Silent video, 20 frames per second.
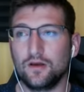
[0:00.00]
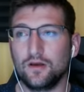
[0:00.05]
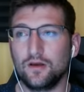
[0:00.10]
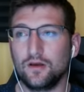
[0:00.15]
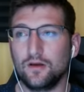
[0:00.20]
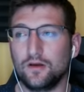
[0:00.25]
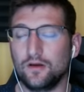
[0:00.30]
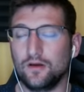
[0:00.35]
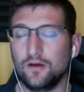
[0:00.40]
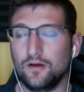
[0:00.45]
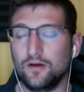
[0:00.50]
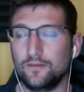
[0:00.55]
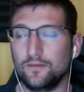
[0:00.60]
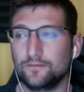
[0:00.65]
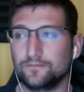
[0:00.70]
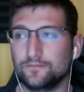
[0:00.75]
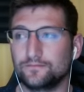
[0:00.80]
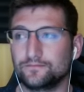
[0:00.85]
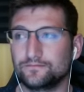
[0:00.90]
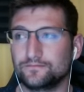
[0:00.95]

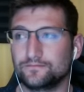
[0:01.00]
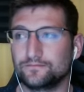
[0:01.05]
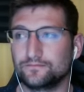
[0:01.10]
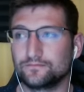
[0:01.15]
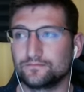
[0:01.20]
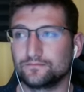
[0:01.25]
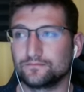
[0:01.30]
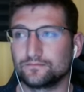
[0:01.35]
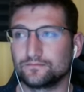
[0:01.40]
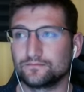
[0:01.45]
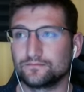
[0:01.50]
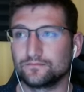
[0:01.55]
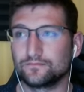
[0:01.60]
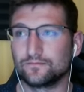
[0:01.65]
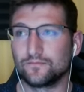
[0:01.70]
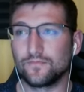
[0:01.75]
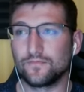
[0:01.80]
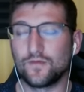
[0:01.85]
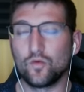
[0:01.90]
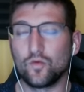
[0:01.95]
um,
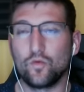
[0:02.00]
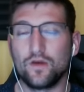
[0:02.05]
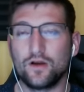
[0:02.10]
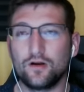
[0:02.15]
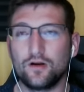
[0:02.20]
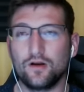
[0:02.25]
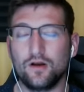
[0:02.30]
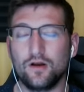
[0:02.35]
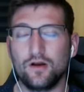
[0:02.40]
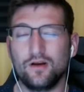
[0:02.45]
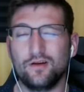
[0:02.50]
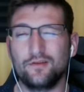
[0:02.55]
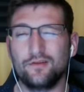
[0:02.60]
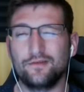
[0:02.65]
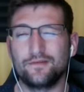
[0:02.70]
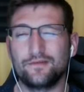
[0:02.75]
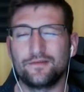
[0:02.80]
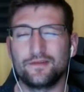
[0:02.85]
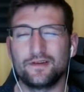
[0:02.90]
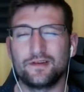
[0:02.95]
the winner
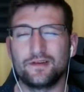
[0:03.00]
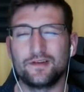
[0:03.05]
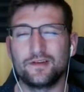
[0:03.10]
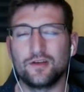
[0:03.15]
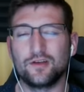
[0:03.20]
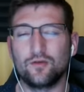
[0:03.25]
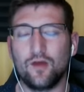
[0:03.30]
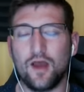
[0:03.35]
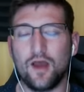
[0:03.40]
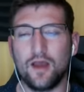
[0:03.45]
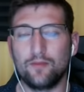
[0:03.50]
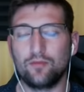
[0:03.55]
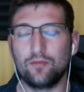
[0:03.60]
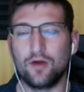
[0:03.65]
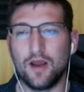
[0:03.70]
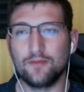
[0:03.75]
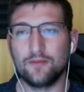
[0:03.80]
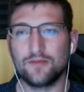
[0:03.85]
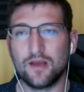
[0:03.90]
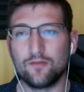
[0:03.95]
of Uriah
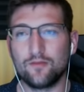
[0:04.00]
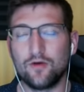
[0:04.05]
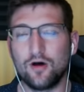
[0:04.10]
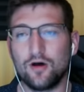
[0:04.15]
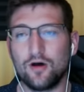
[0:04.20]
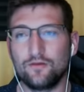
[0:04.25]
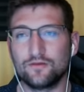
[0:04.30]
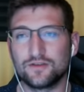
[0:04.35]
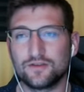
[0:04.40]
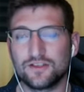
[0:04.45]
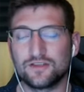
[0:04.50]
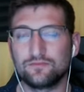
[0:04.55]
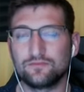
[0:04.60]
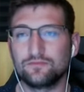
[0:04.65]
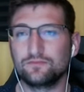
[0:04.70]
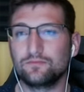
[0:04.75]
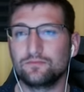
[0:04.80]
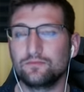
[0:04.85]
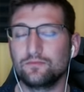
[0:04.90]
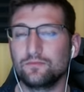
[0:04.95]
Primetime Hall versus
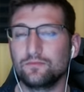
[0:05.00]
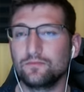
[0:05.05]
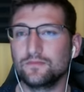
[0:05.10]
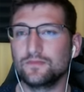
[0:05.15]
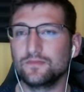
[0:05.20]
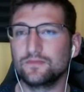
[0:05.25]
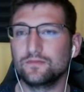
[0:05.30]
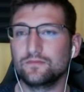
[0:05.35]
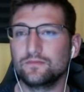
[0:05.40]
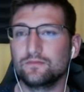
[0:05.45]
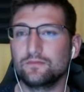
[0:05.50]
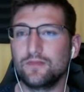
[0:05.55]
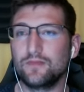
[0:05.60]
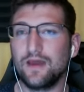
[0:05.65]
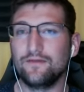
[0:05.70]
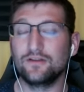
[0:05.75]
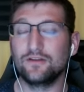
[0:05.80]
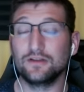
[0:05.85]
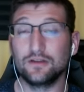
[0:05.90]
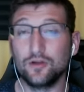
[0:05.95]

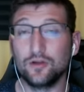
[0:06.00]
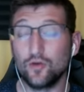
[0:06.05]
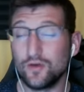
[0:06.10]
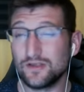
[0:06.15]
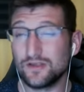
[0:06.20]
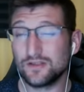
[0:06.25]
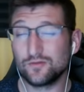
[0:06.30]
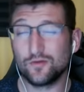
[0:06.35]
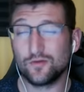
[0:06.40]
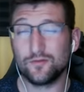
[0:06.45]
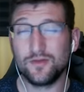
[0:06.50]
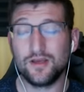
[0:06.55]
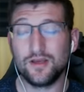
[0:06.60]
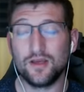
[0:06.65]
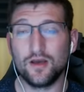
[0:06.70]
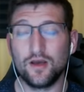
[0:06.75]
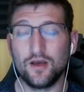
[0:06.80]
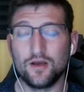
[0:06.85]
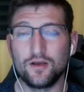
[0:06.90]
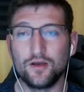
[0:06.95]
Bevon Lewis would be
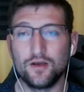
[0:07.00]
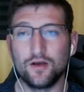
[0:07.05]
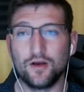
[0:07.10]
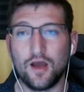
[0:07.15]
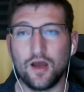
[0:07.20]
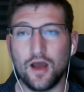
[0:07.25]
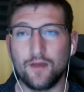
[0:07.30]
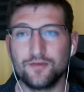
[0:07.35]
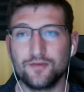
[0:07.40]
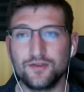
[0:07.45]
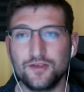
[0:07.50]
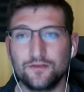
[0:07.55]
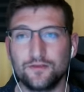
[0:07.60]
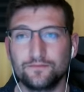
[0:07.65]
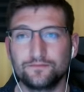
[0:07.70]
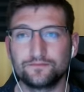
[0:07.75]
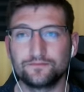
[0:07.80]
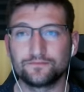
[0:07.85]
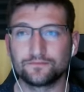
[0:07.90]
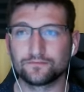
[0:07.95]
a good
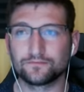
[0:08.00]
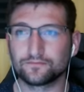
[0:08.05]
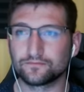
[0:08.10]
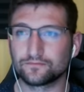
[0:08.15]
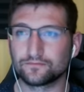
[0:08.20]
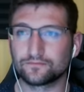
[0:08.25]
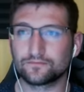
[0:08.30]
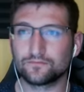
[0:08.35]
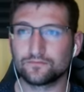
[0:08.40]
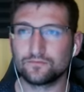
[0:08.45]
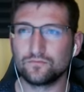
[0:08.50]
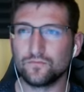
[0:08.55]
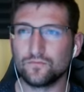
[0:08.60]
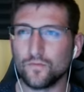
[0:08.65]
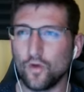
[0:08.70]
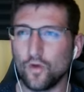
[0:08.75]
option. Or